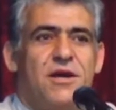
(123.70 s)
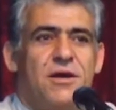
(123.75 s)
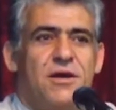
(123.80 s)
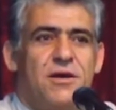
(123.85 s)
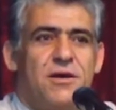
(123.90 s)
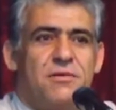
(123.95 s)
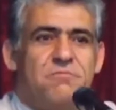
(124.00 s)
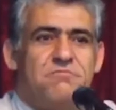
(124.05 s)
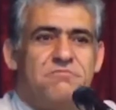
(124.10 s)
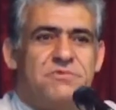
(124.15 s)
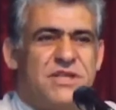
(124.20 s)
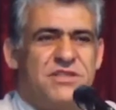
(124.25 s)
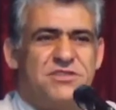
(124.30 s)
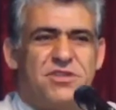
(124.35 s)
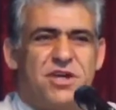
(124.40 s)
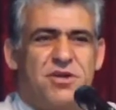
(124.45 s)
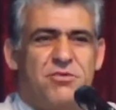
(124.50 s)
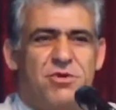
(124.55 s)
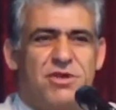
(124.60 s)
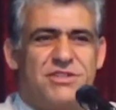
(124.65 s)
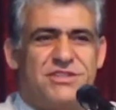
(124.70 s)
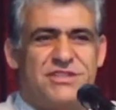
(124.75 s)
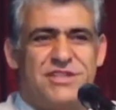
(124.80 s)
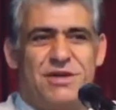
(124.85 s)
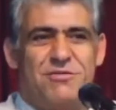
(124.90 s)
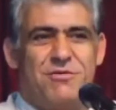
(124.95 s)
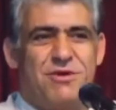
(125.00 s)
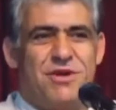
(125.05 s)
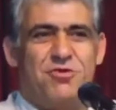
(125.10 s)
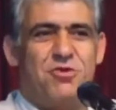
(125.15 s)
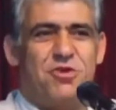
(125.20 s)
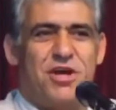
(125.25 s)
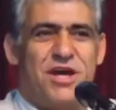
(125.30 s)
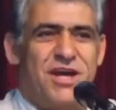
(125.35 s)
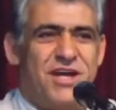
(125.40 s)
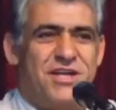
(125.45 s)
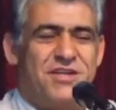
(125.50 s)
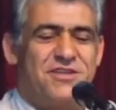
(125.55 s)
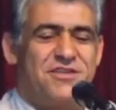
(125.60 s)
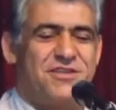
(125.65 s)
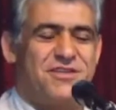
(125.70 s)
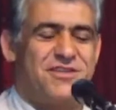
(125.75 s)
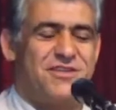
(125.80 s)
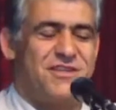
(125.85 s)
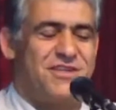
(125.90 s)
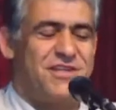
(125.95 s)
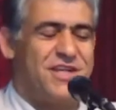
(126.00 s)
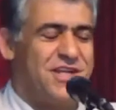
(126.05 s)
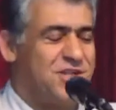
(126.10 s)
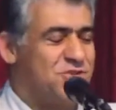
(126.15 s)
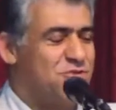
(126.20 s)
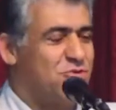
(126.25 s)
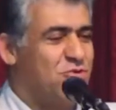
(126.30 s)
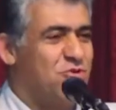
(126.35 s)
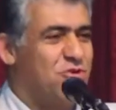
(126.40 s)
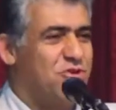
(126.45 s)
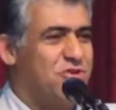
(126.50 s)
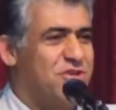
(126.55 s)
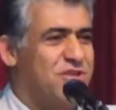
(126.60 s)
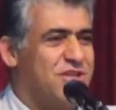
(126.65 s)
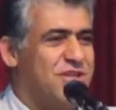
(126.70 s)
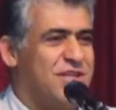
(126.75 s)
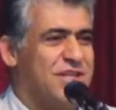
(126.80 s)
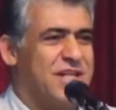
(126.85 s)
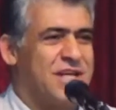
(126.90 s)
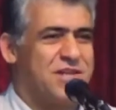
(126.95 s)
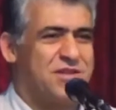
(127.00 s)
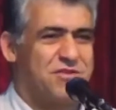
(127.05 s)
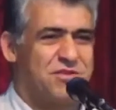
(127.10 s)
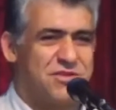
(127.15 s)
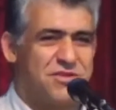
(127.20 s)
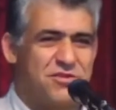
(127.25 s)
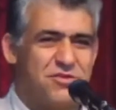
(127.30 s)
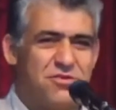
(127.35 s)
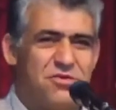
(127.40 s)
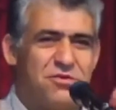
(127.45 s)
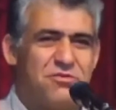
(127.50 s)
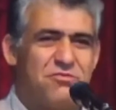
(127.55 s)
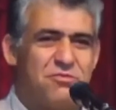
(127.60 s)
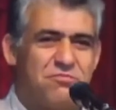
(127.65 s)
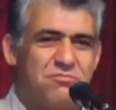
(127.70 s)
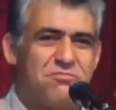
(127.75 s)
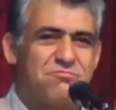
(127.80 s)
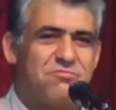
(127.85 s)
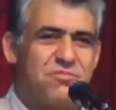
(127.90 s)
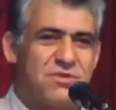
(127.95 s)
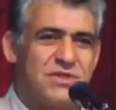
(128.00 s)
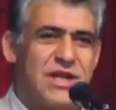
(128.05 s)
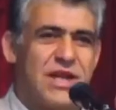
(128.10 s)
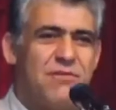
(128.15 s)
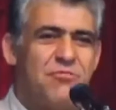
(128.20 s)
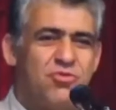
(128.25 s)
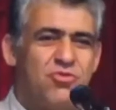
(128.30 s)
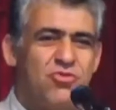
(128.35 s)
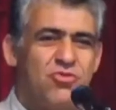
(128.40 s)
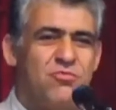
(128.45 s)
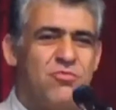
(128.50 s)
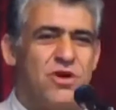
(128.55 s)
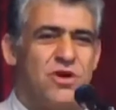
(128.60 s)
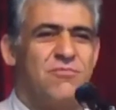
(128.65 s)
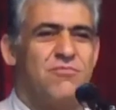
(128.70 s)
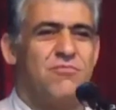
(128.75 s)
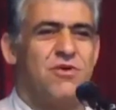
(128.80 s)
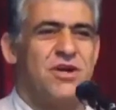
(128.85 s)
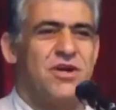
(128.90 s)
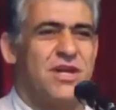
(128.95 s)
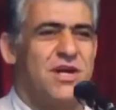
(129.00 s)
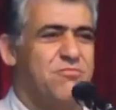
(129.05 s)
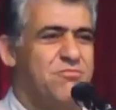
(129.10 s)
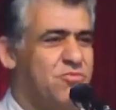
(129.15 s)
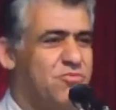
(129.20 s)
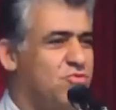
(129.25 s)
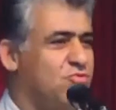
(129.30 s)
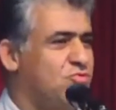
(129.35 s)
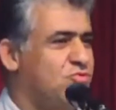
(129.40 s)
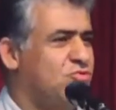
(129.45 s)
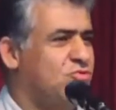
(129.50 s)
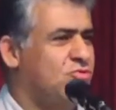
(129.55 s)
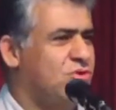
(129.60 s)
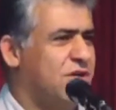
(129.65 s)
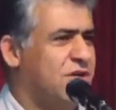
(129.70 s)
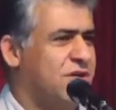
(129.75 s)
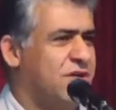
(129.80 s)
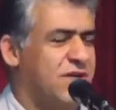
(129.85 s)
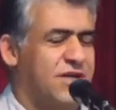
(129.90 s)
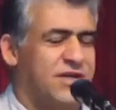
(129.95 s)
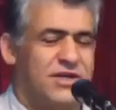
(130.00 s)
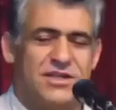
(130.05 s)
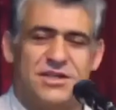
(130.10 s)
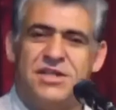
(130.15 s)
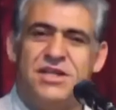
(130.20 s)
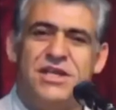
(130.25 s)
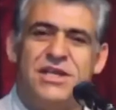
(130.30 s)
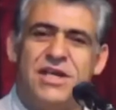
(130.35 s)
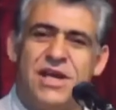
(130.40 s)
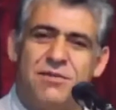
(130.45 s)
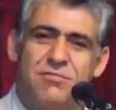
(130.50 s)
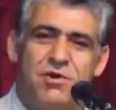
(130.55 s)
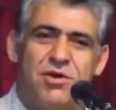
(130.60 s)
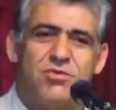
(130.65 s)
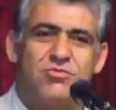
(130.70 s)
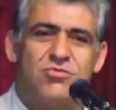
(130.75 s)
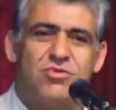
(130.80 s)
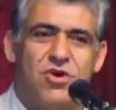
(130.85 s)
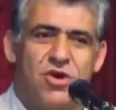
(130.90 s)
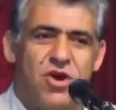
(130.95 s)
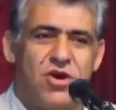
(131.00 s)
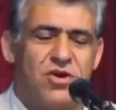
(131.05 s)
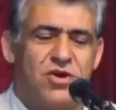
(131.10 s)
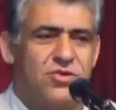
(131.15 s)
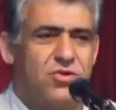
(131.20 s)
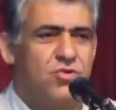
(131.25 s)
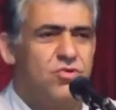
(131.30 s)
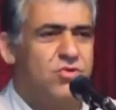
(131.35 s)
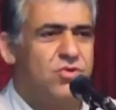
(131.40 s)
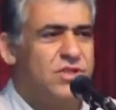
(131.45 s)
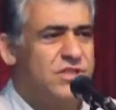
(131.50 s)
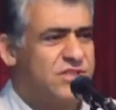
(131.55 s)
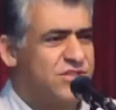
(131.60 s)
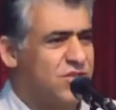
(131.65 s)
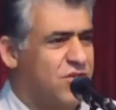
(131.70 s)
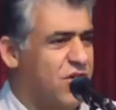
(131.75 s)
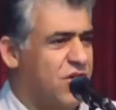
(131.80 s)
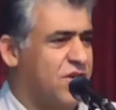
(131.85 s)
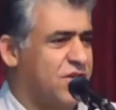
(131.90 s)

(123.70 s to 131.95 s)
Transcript: since I was seven or eight years old, that came to my mind up to, to uh, think about God. Who is God?